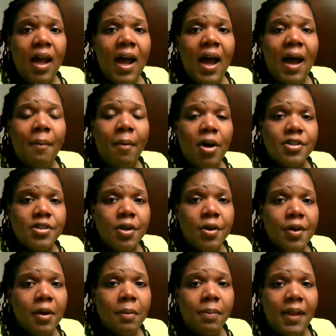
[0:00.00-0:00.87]
I'm also
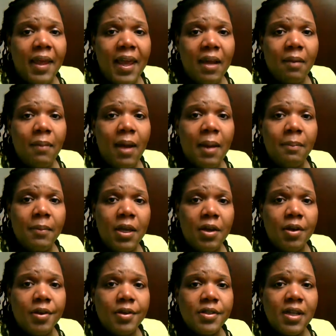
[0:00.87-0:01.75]
going to plan my
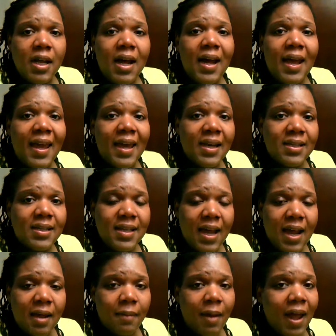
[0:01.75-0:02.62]
meals ahead of
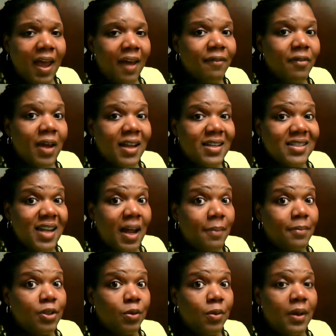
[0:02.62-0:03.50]
time. I
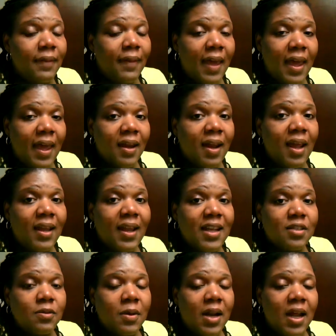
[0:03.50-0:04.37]
stopped doing that, and
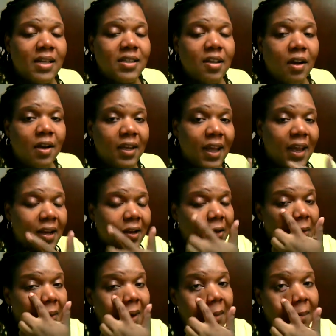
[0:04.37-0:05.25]
that's when I started gaining
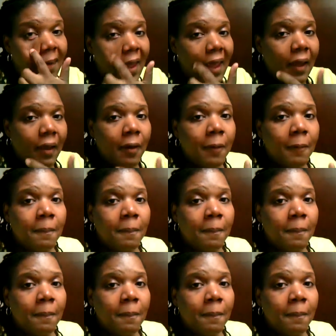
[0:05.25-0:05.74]
the weight back.